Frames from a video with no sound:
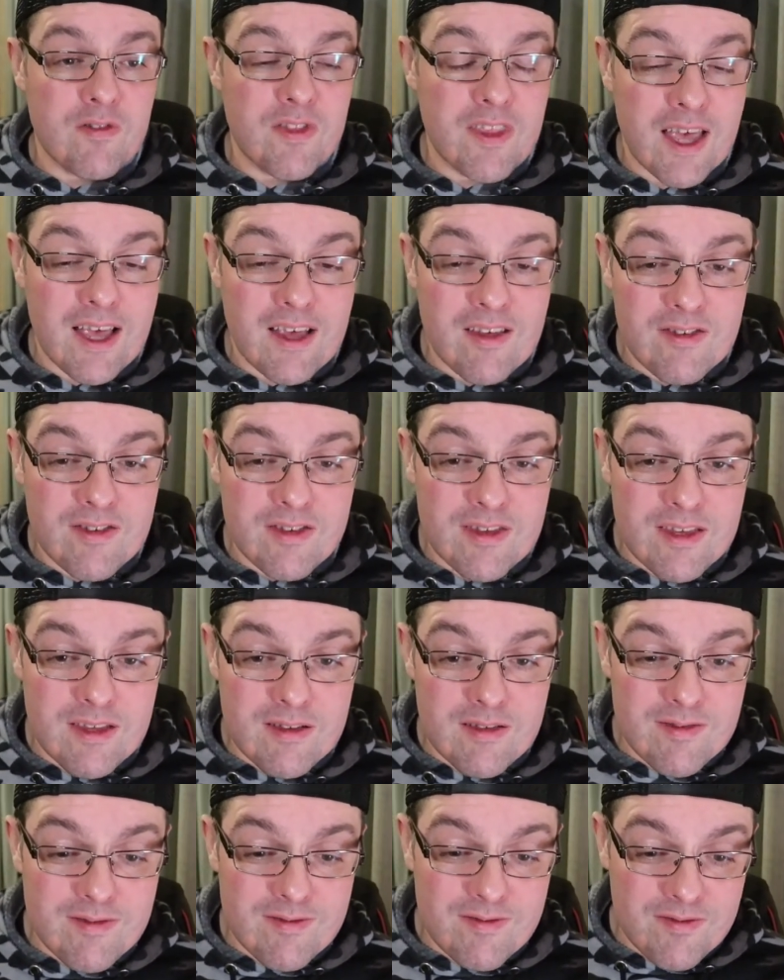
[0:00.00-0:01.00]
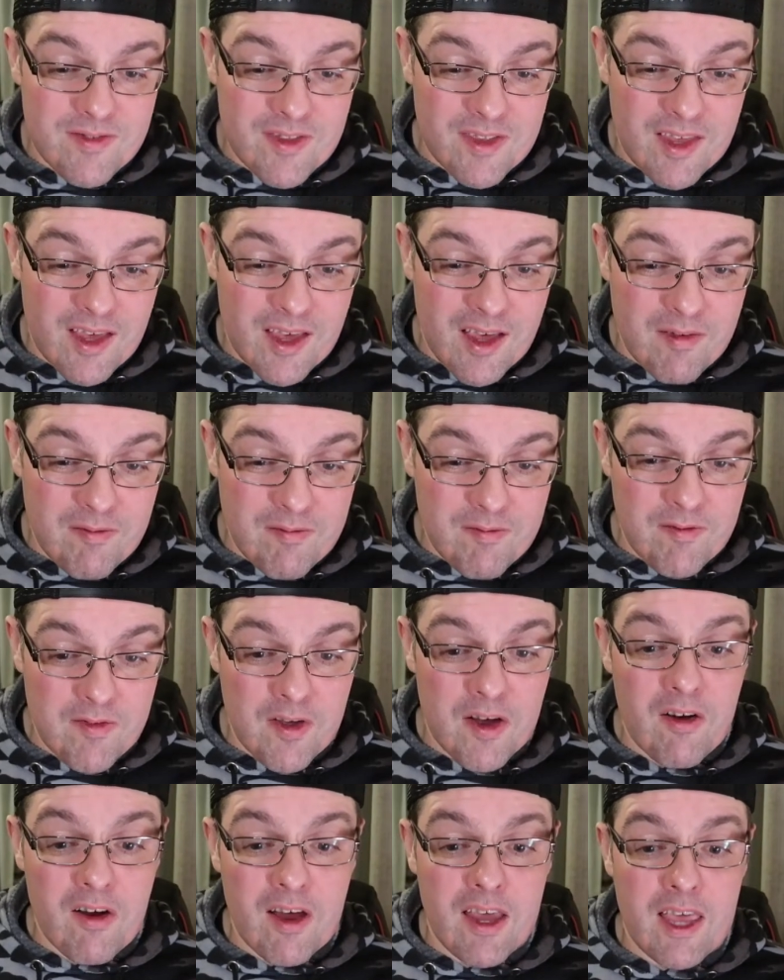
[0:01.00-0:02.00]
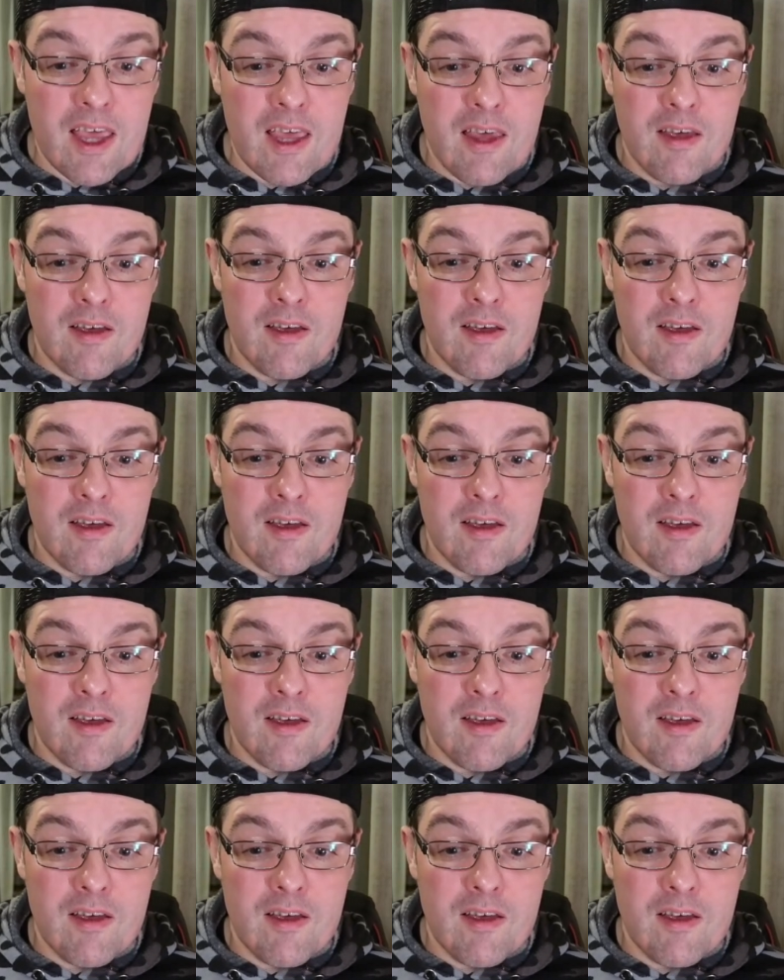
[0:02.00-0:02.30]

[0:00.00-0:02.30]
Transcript: That is a very,